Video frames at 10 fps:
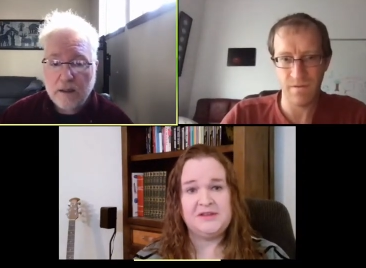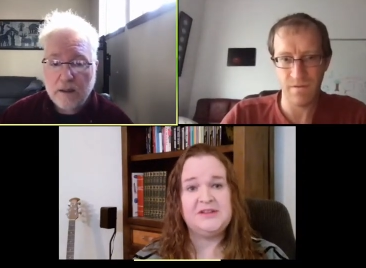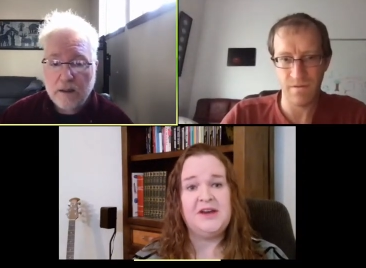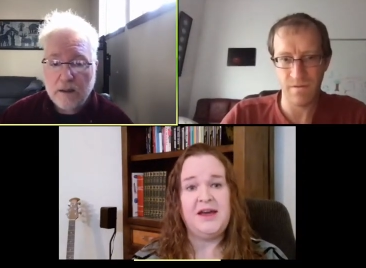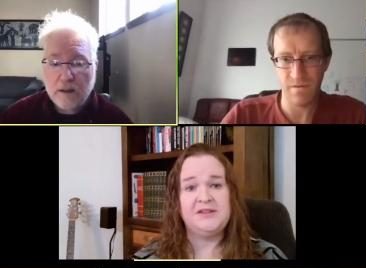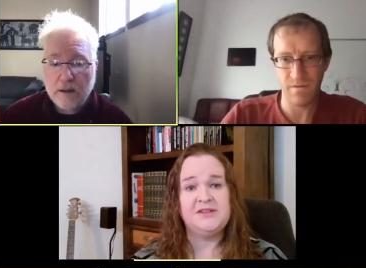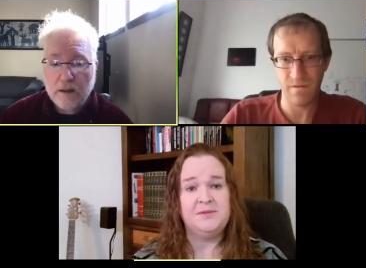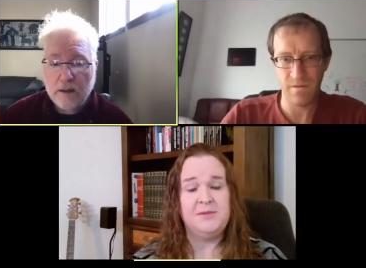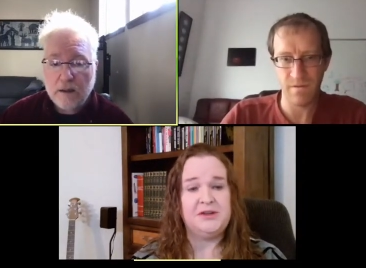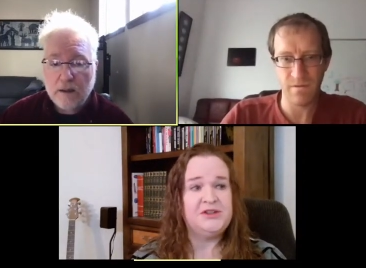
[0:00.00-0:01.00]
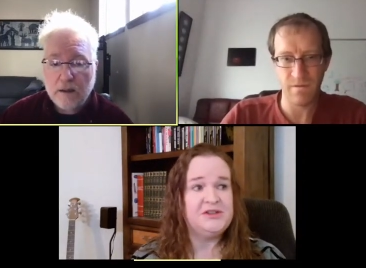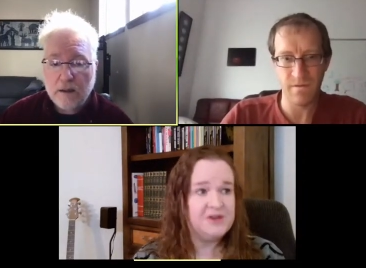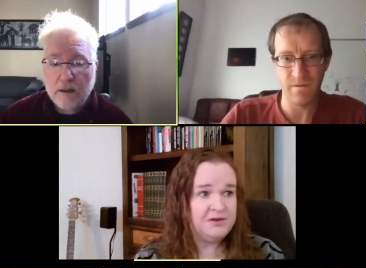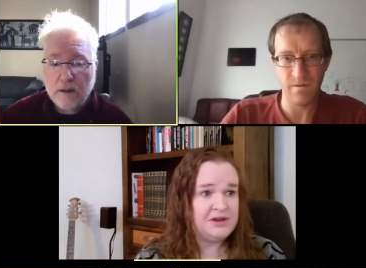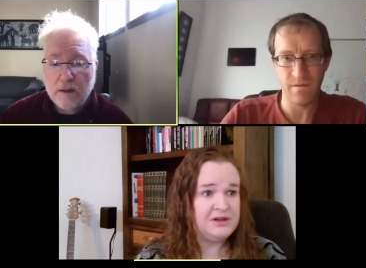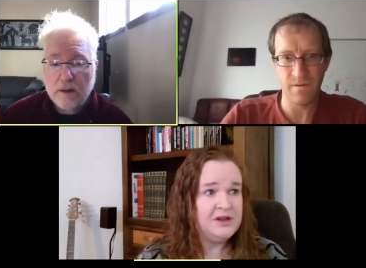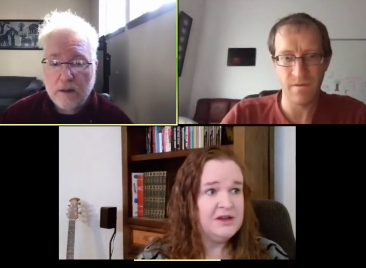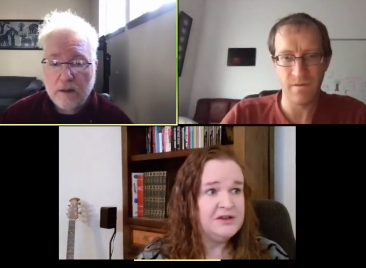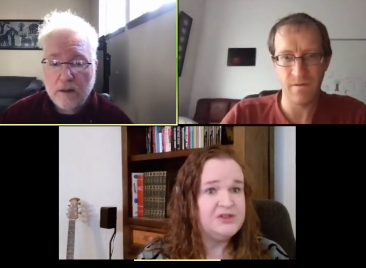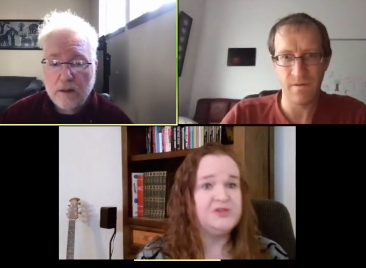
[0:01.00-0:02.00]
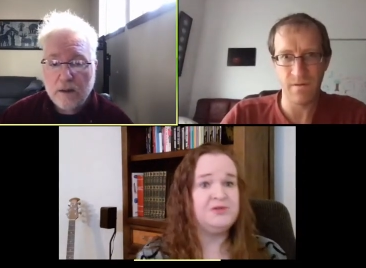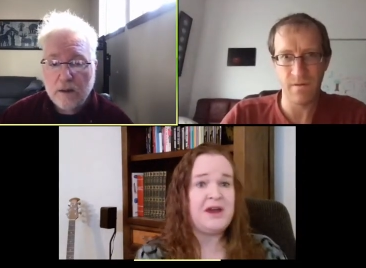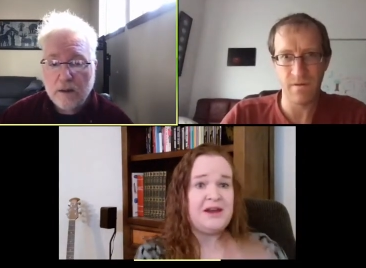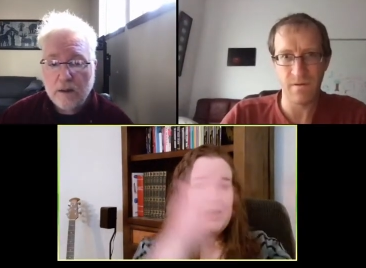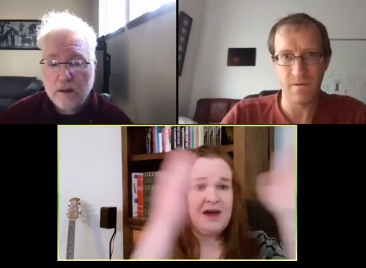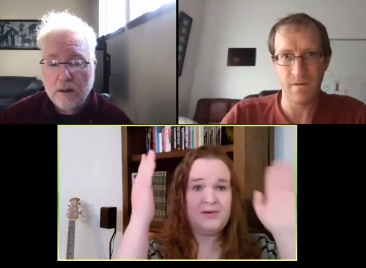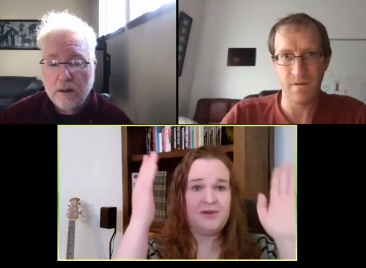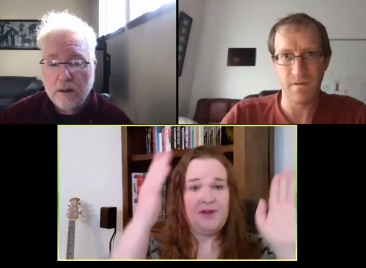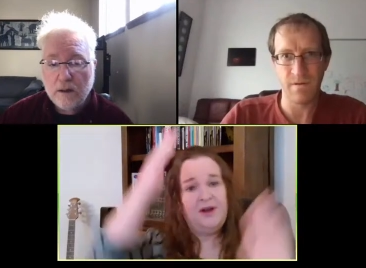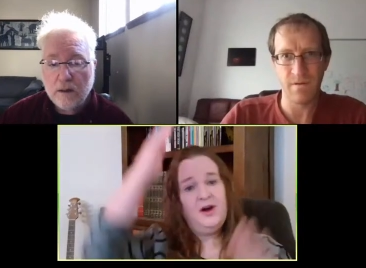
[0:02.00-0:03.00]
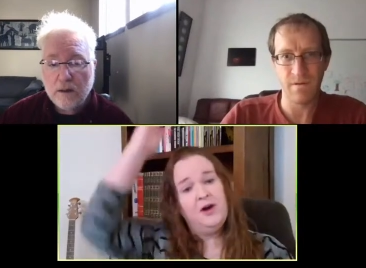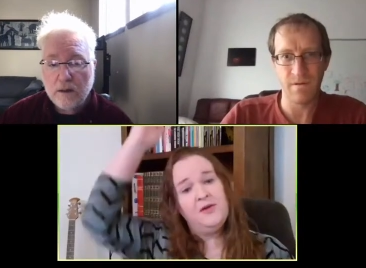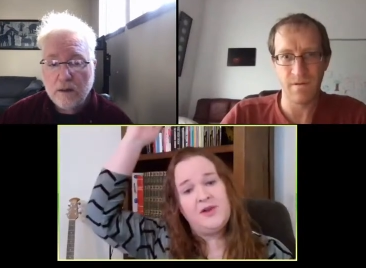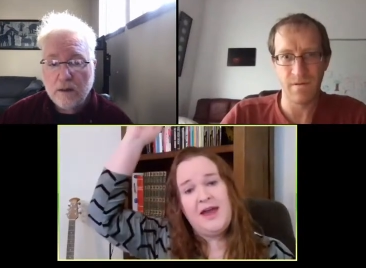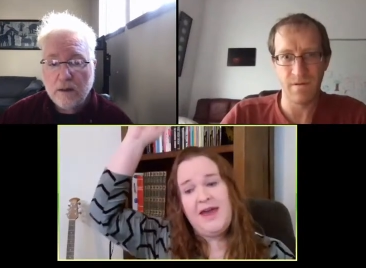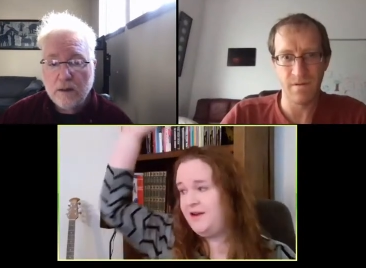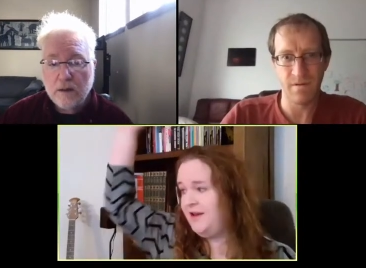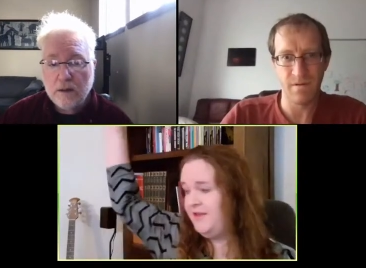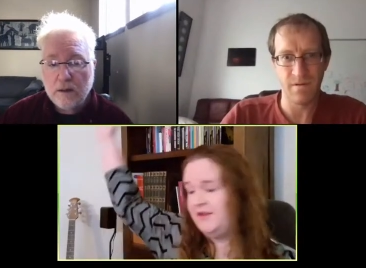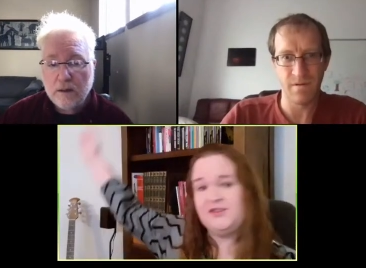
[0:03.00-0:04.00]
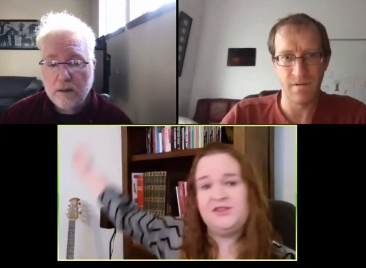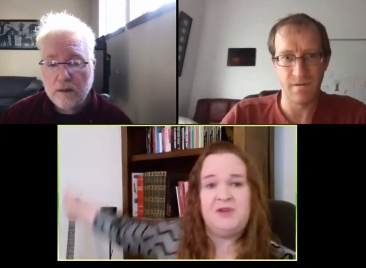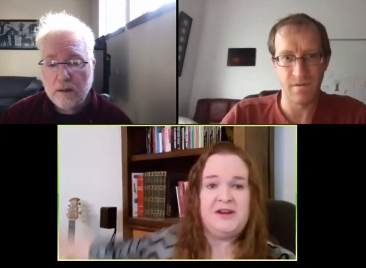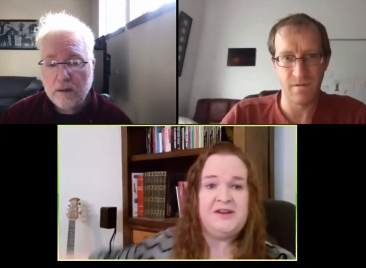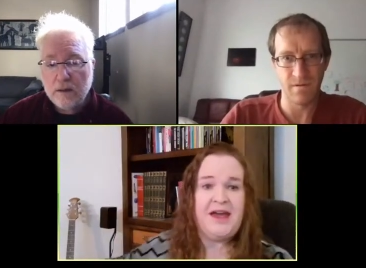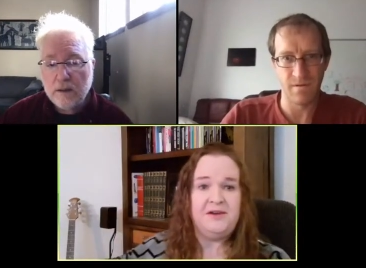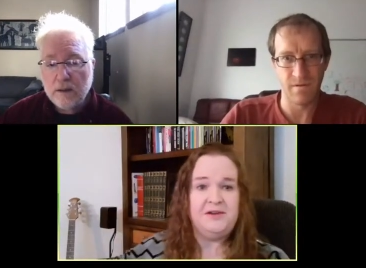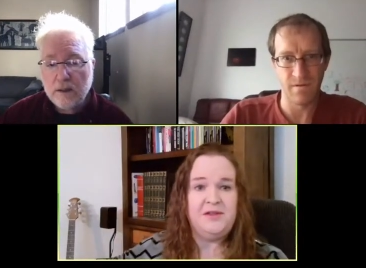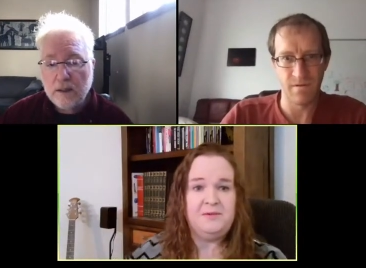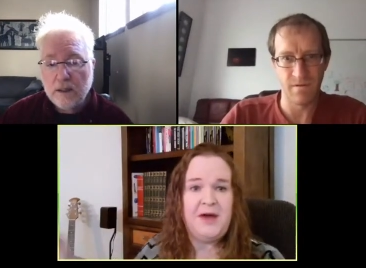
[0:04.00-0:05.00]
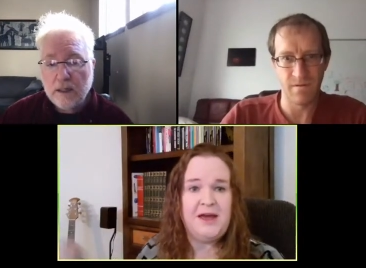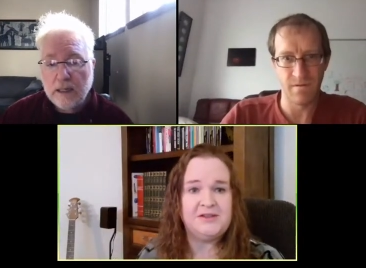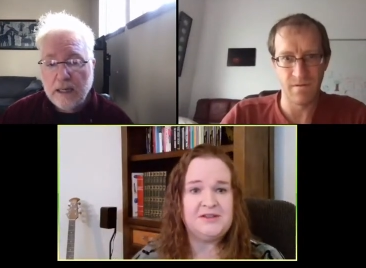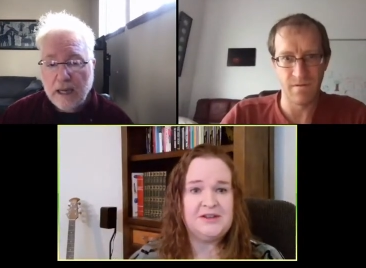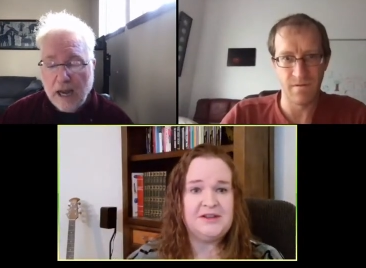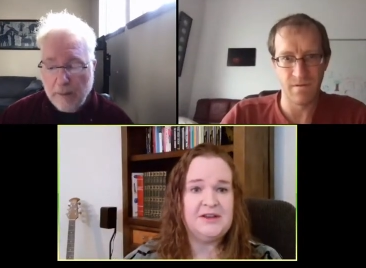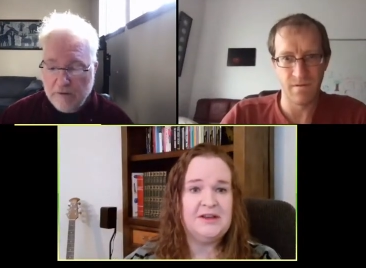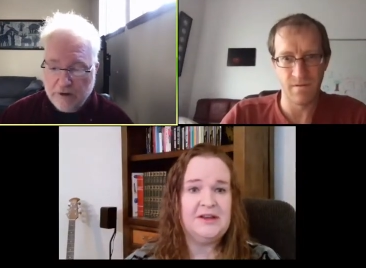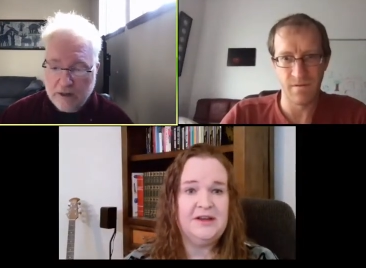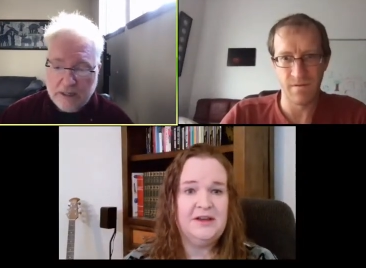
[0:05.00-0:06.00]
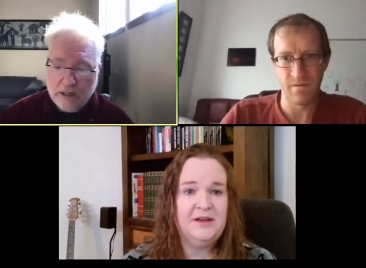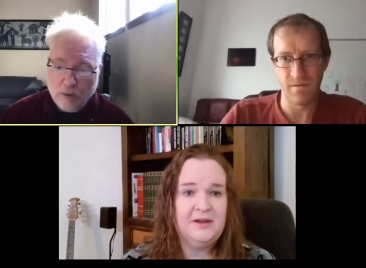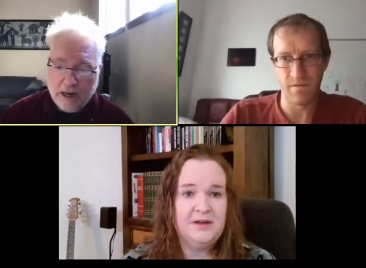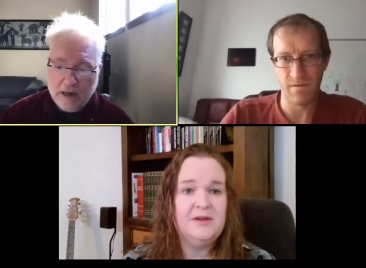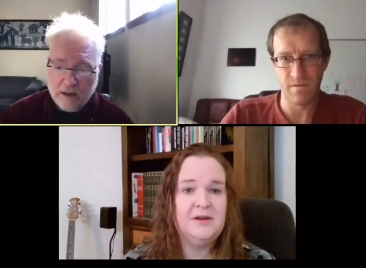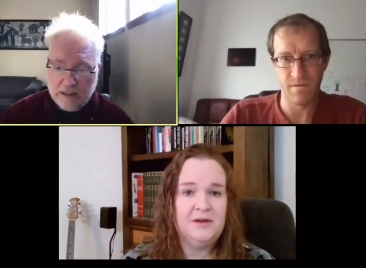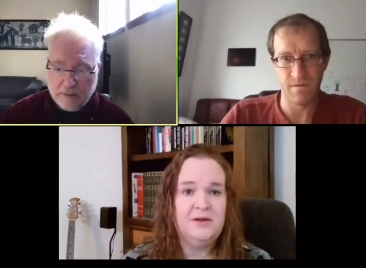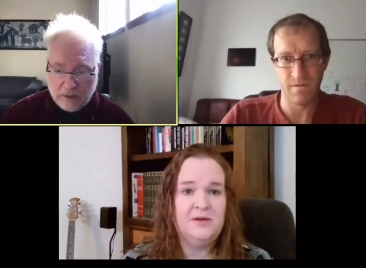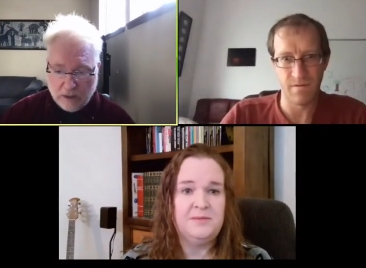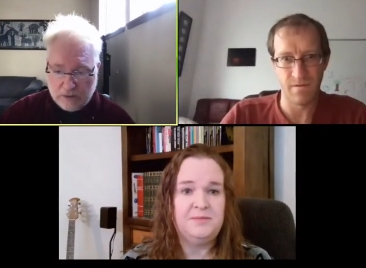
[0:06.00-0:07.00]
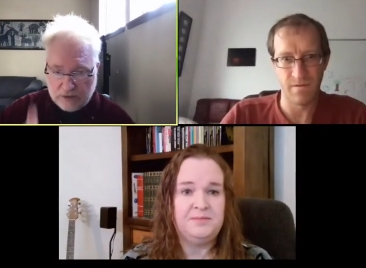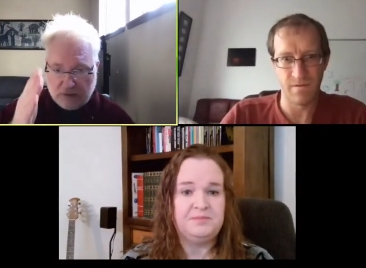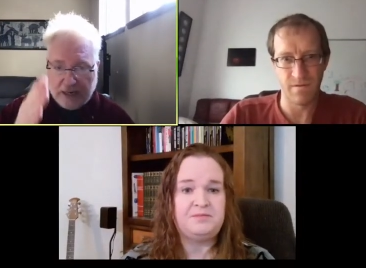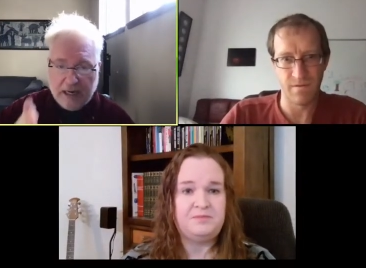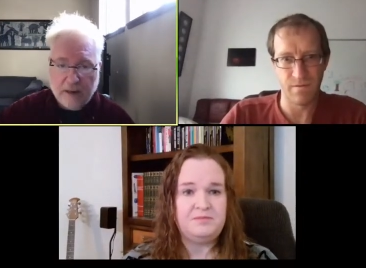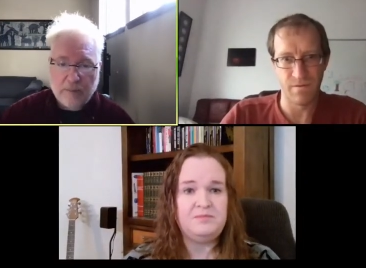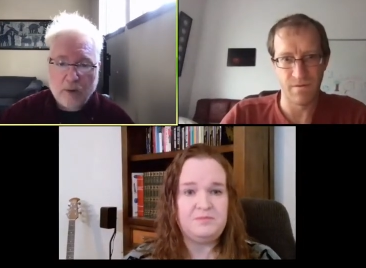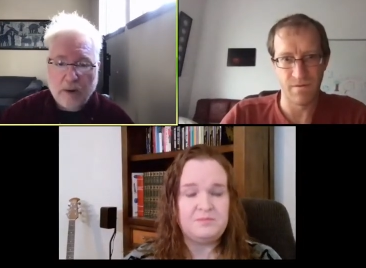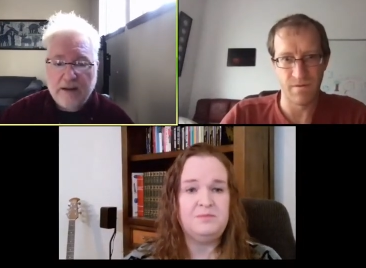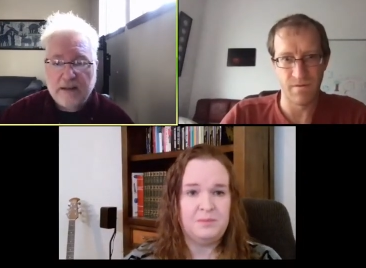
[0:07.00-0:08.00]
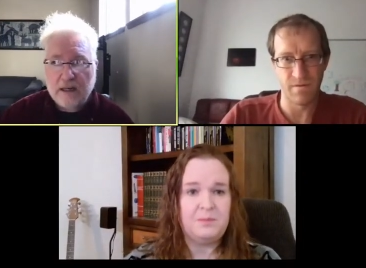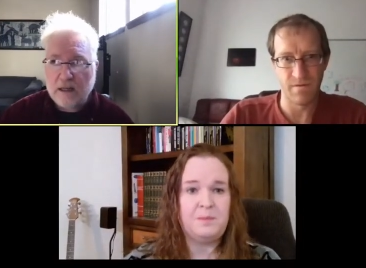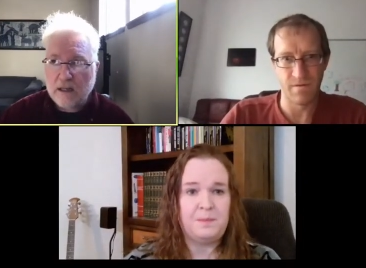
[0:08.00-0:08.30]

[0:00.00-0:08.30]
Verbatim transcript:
Speaker 1: the sky so much as going straight up overhead and then straight down in the west.
Speaker 2: I mean, if you're at the equator, they would go straight up. Hawaii's at a